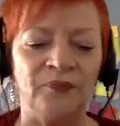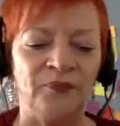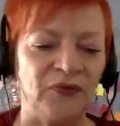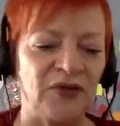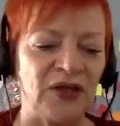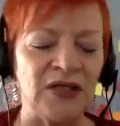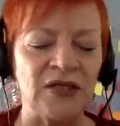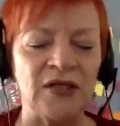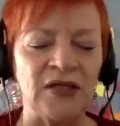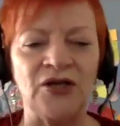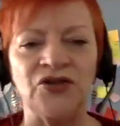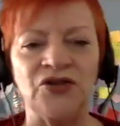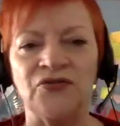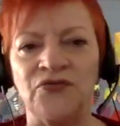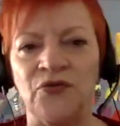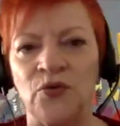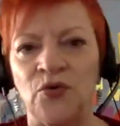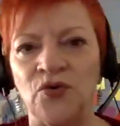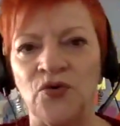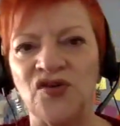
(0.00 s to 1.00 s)
Things like
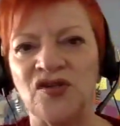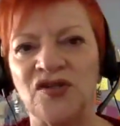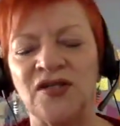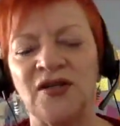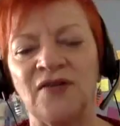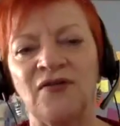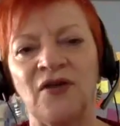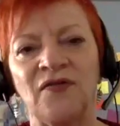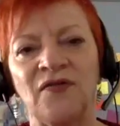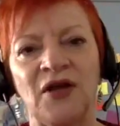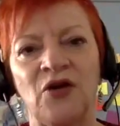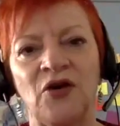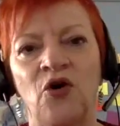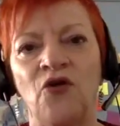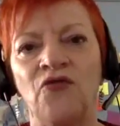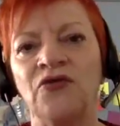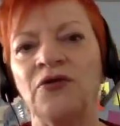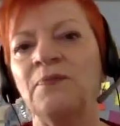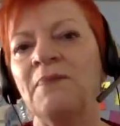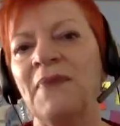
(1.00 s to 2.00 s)
divorce and stuff like that are
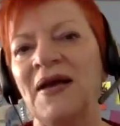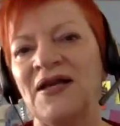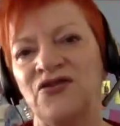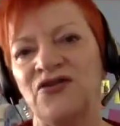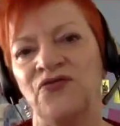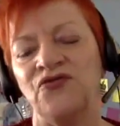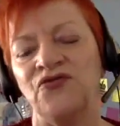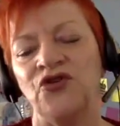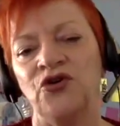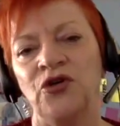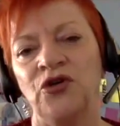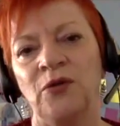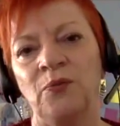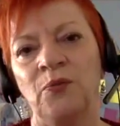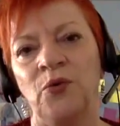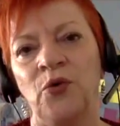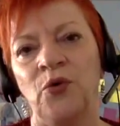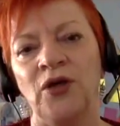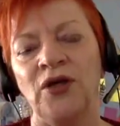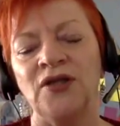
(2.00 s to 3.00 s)
often massive turning
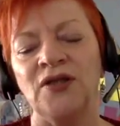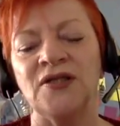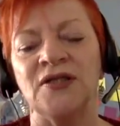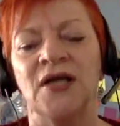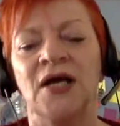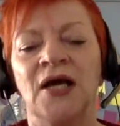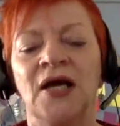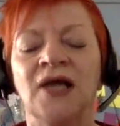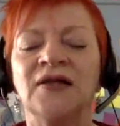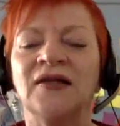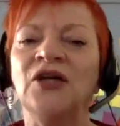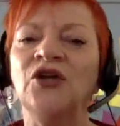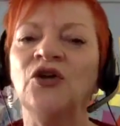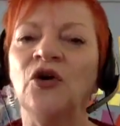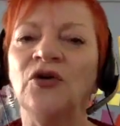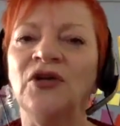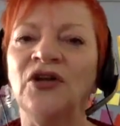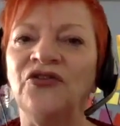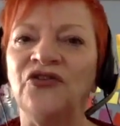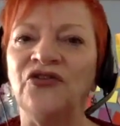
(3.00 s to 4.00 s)
points. They're
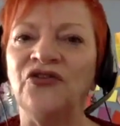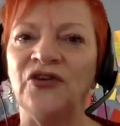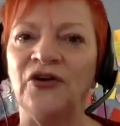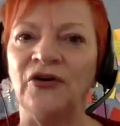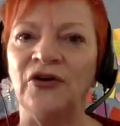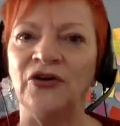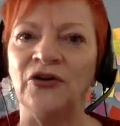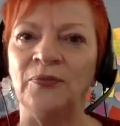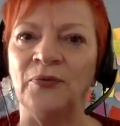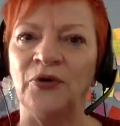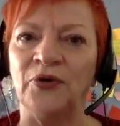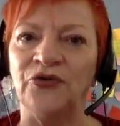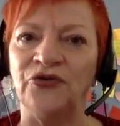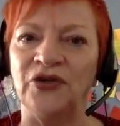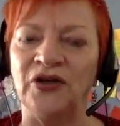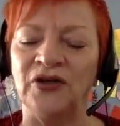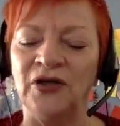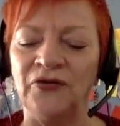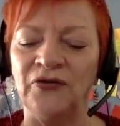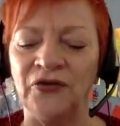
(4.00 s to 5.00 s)
not necessarily the most
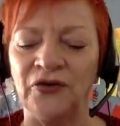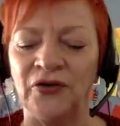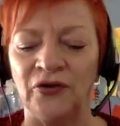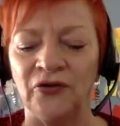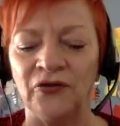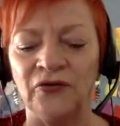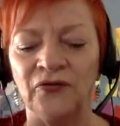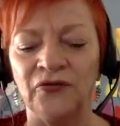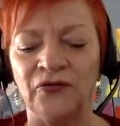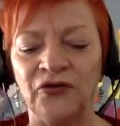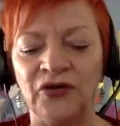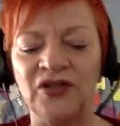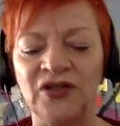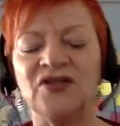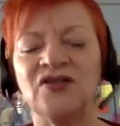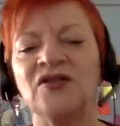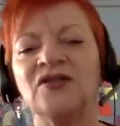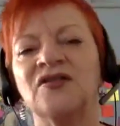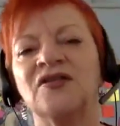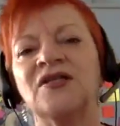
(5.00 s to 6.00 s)
significant. For
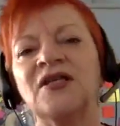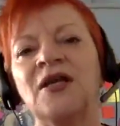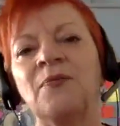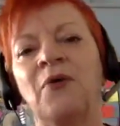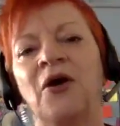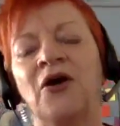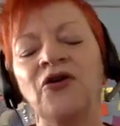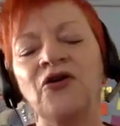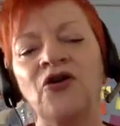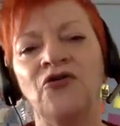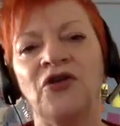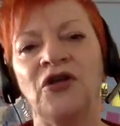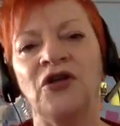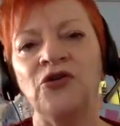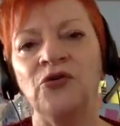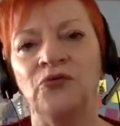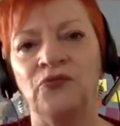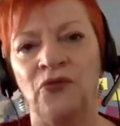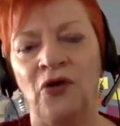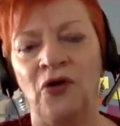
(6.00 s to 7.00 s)
instance, Deb, I know that
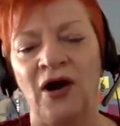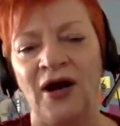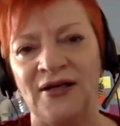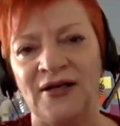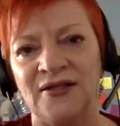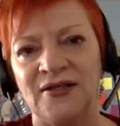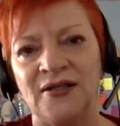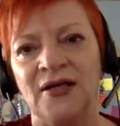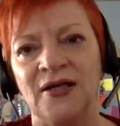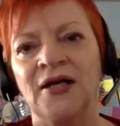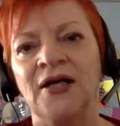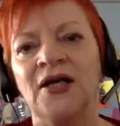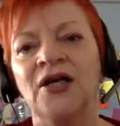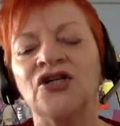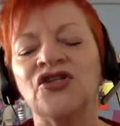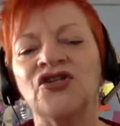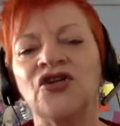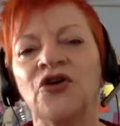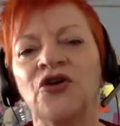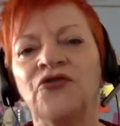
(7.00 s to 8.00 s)
you write,
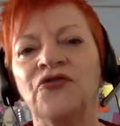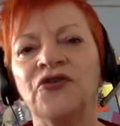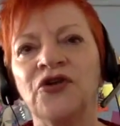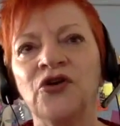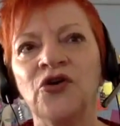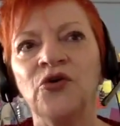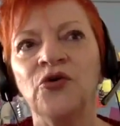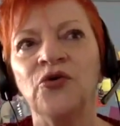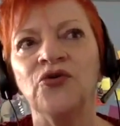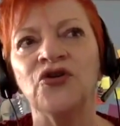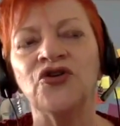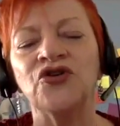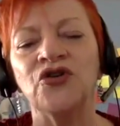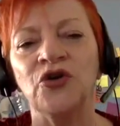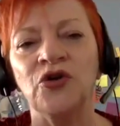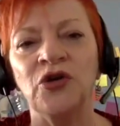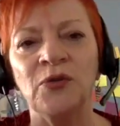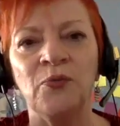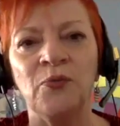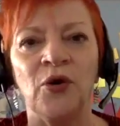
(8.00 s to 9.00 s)
so for you the
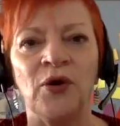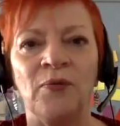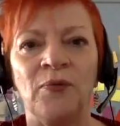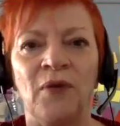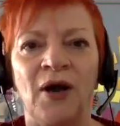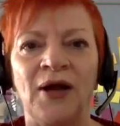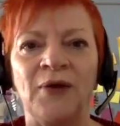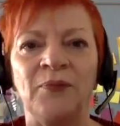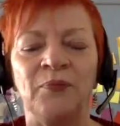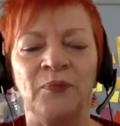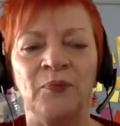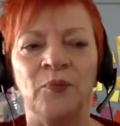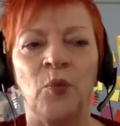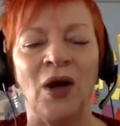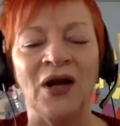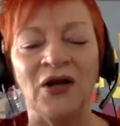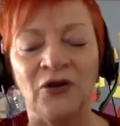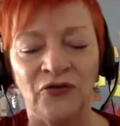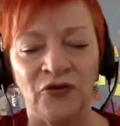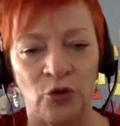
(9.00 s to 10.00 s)
turning point
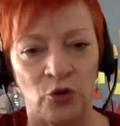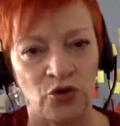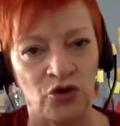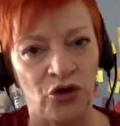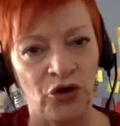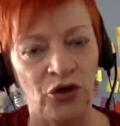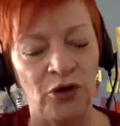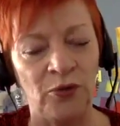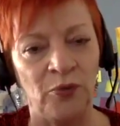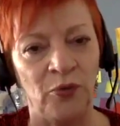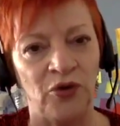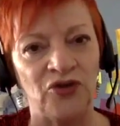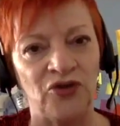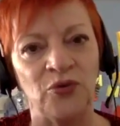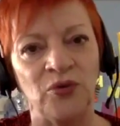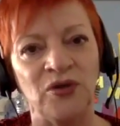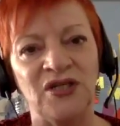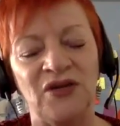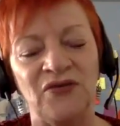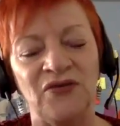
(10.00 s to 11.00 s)
one of your turning
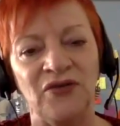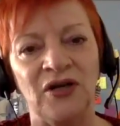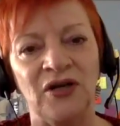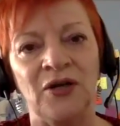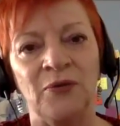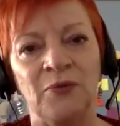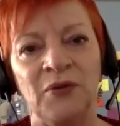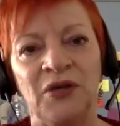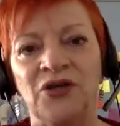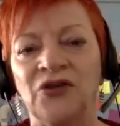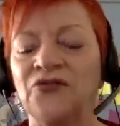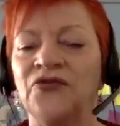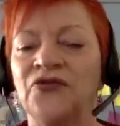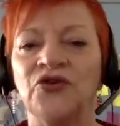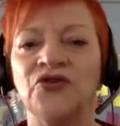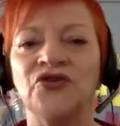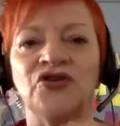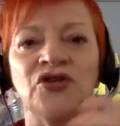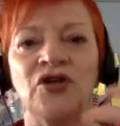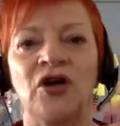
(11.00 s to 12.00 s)
points would definitely be the
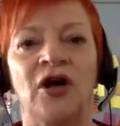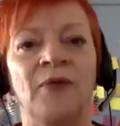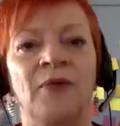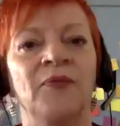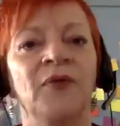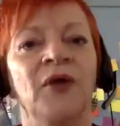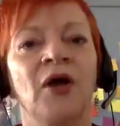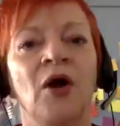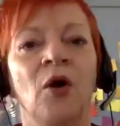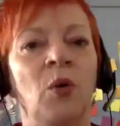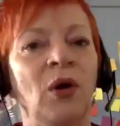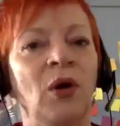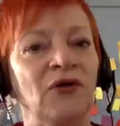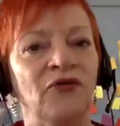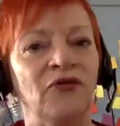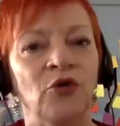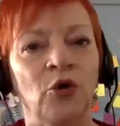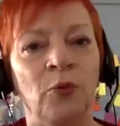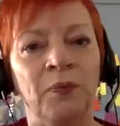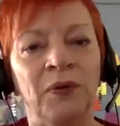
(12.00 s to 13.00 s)
first time one
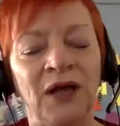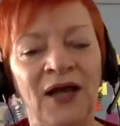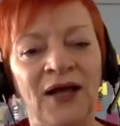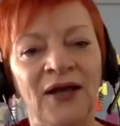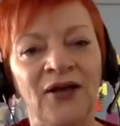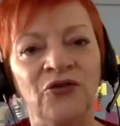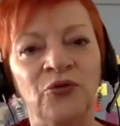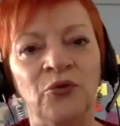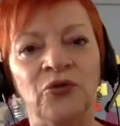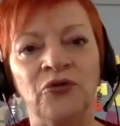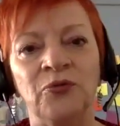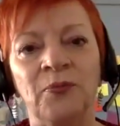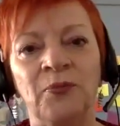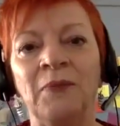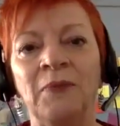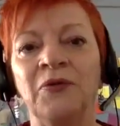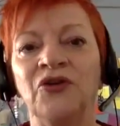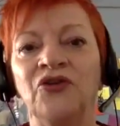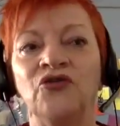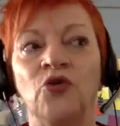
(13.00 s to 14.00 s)
of your plays was
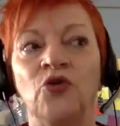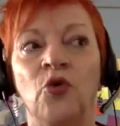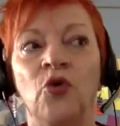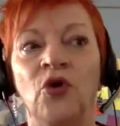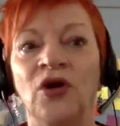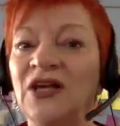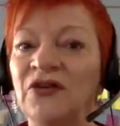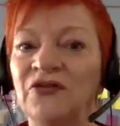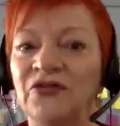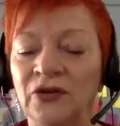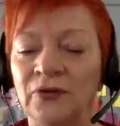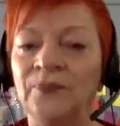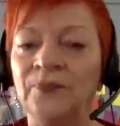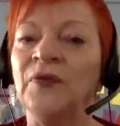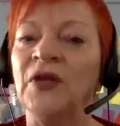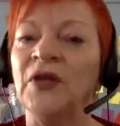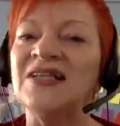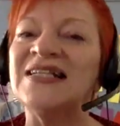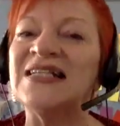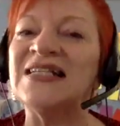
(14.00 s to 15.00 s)
published, or even
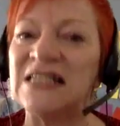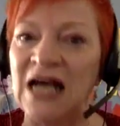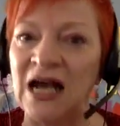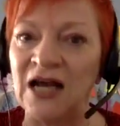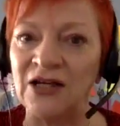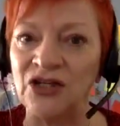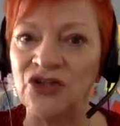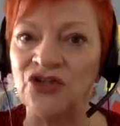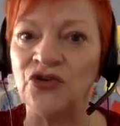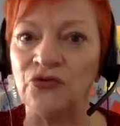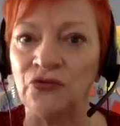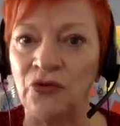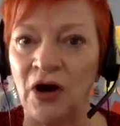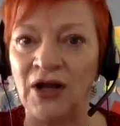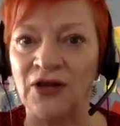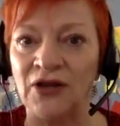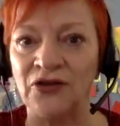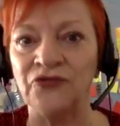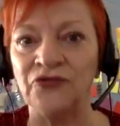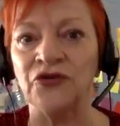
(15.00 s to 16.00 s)
starting to
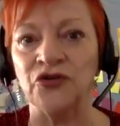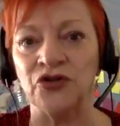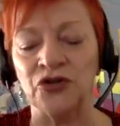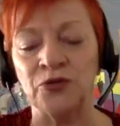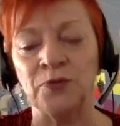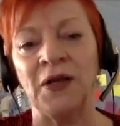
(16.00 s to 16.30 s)
write the first